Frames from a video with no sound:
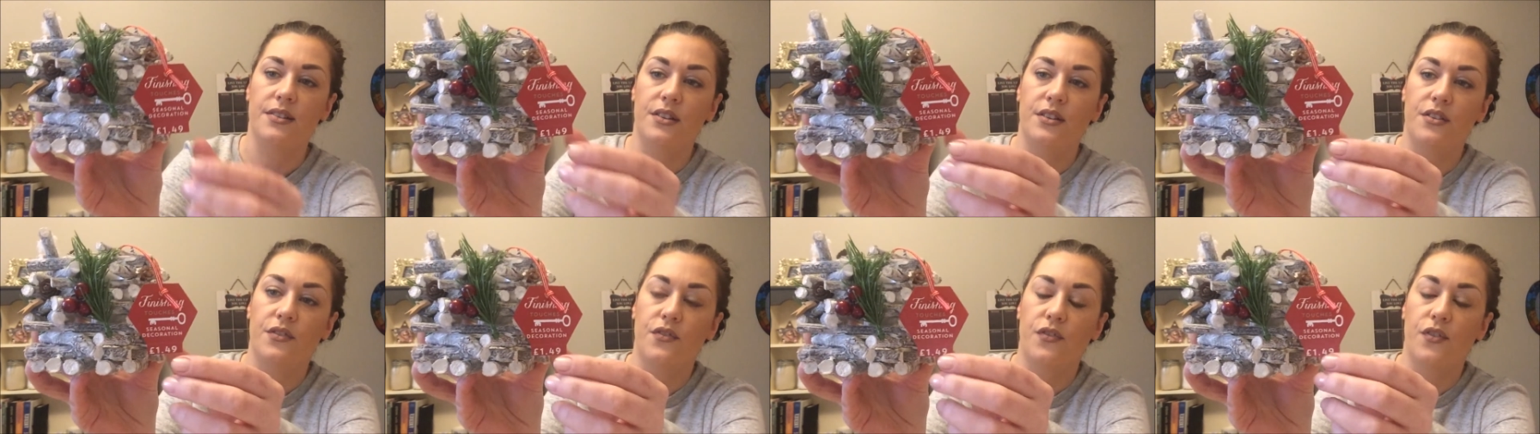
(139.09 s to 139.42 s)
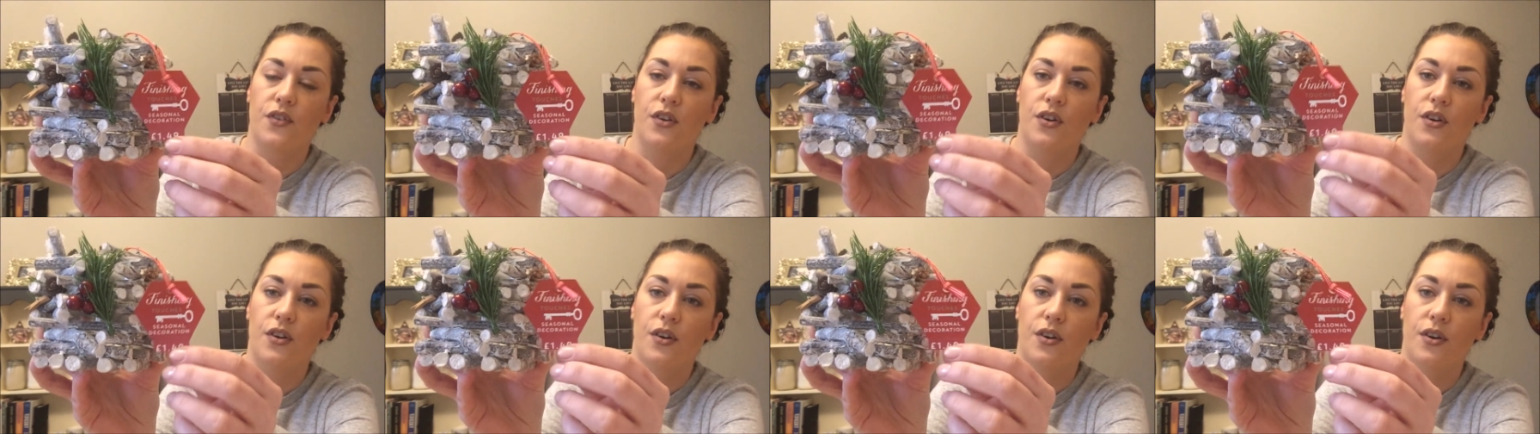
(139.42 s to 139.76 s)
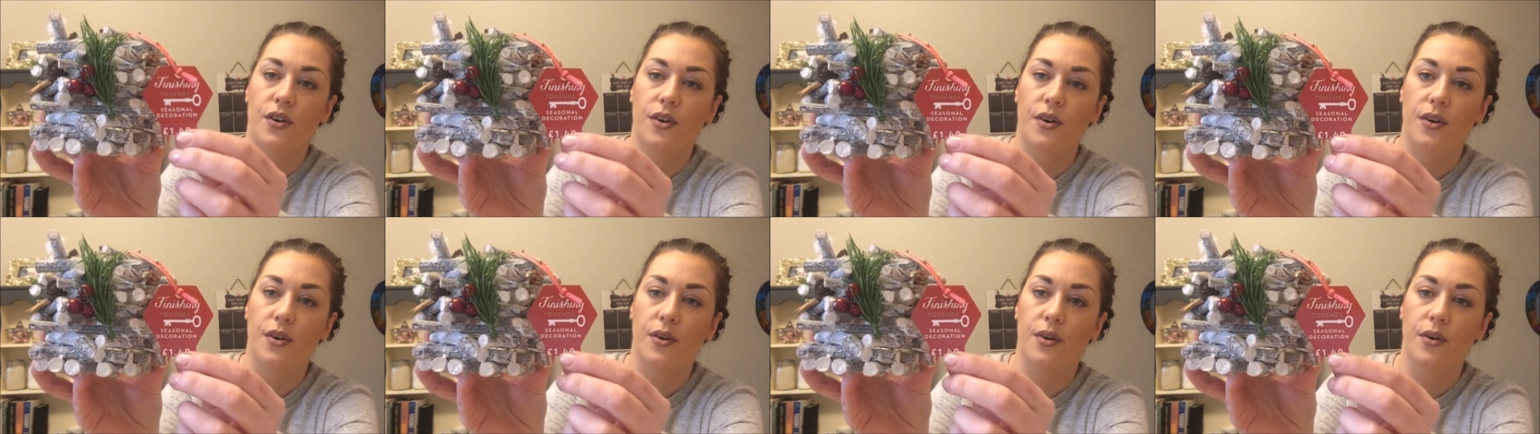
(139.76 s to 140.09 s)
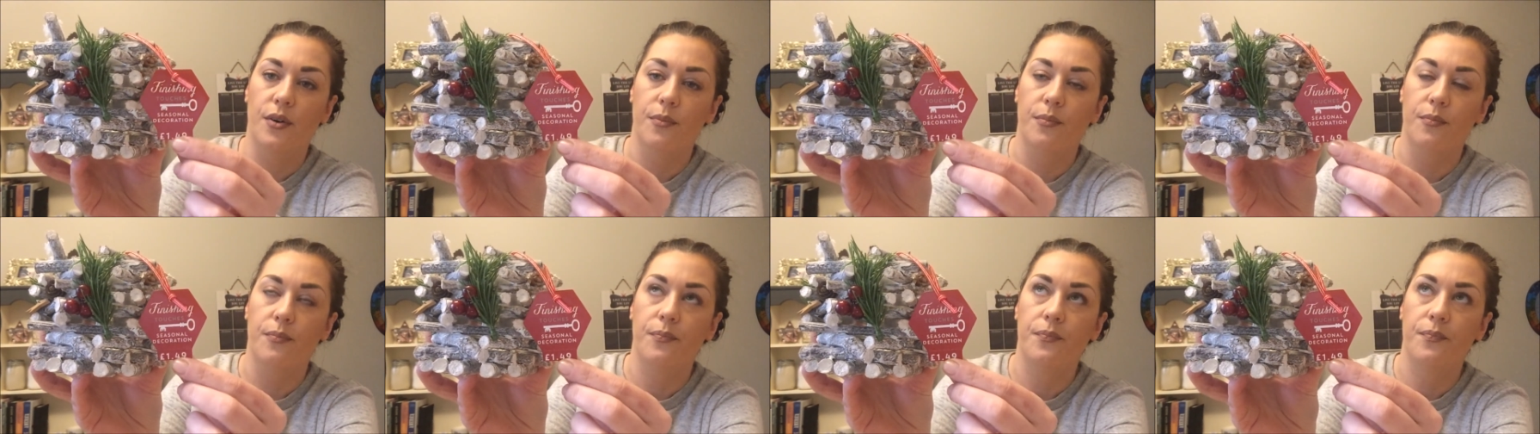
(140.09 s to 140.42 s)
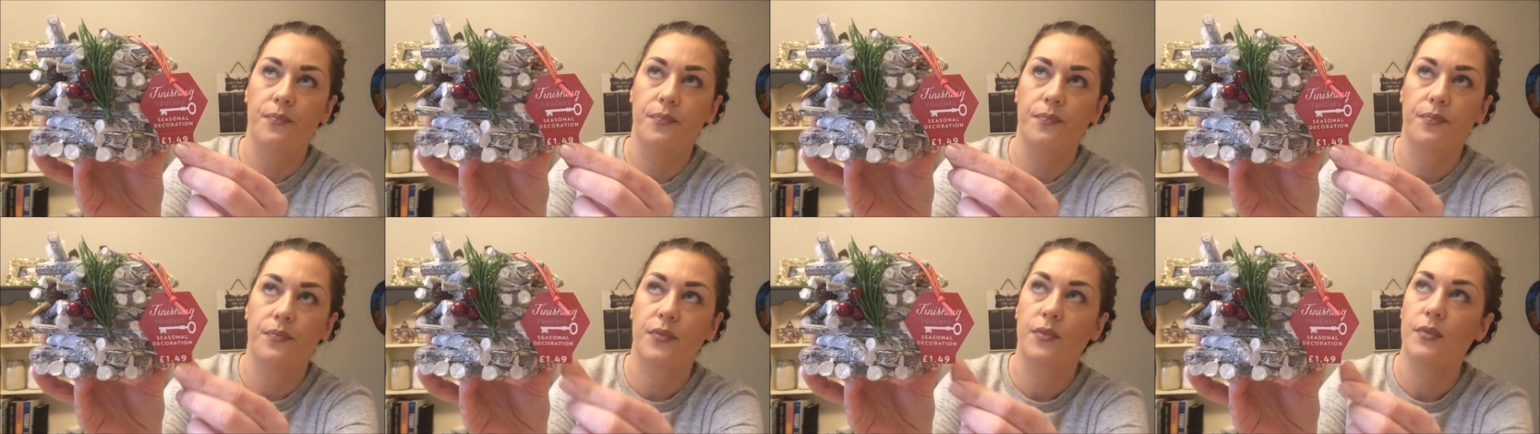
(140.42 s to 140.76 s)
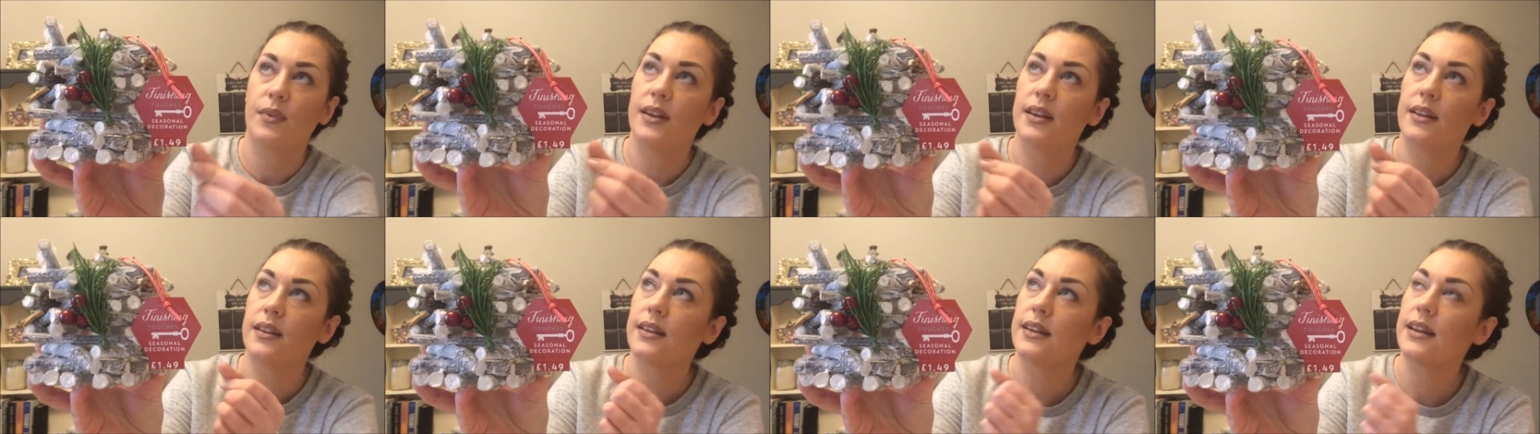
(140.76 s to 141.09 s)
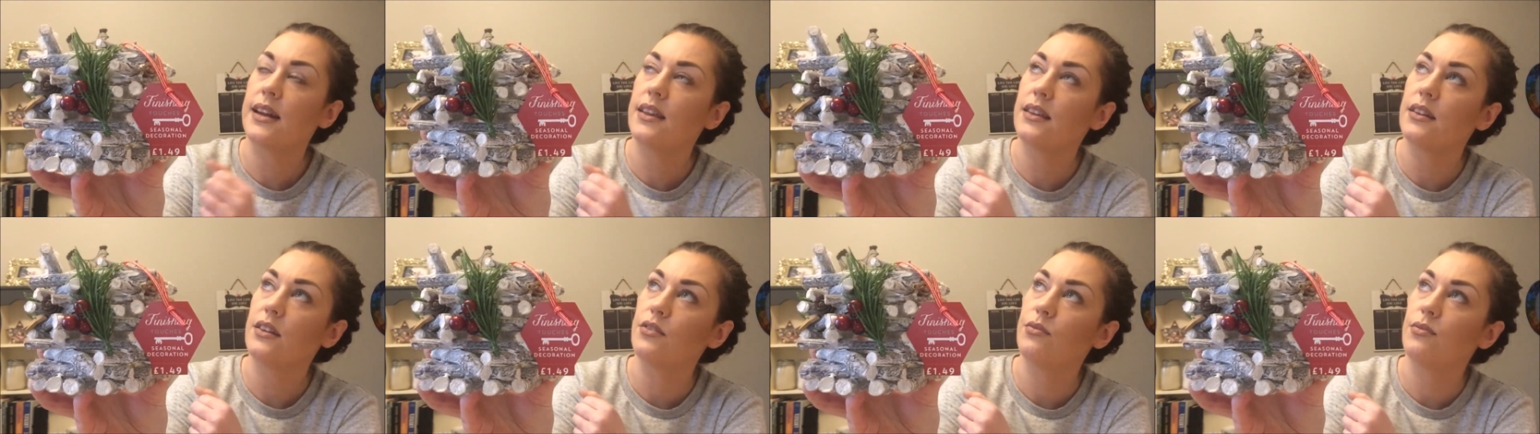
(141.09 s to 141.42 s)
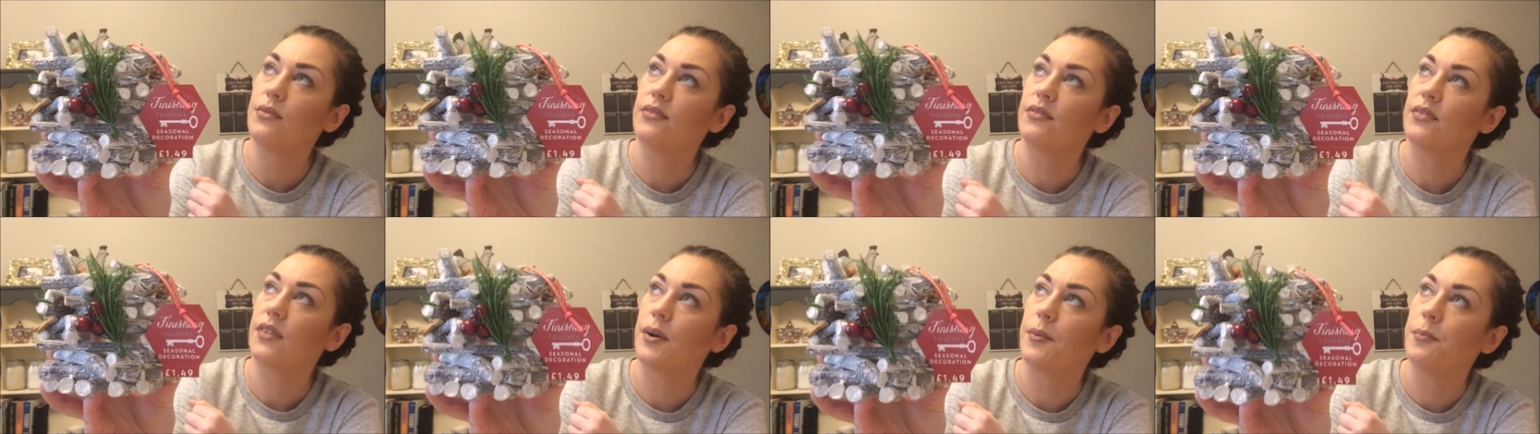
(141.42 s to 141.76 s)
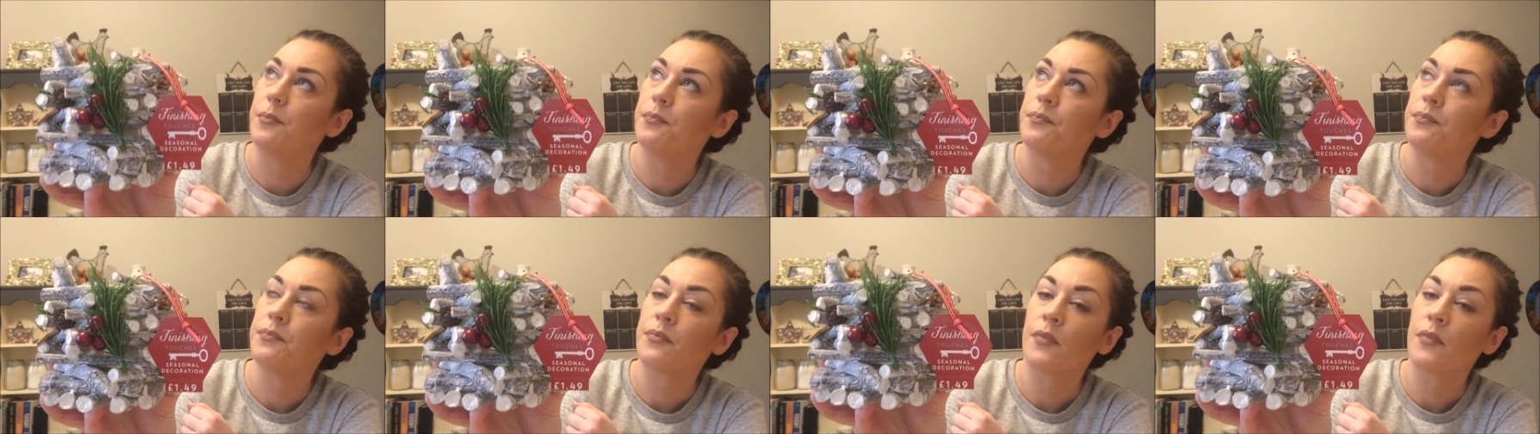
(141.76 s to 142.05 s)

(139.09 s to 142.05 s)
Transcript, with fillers: is from did I get this one from?